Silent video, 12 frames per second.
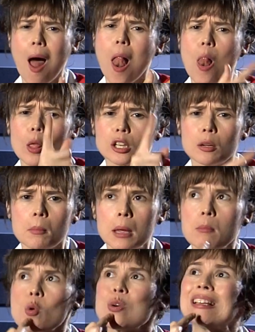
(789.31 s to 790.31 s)
And again in
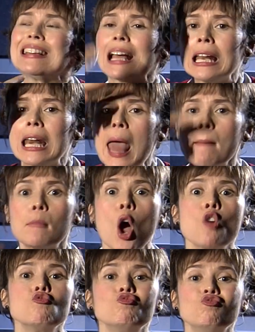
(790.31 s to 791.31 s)
this play,
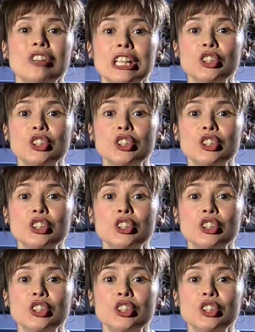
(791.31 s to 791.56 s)
there are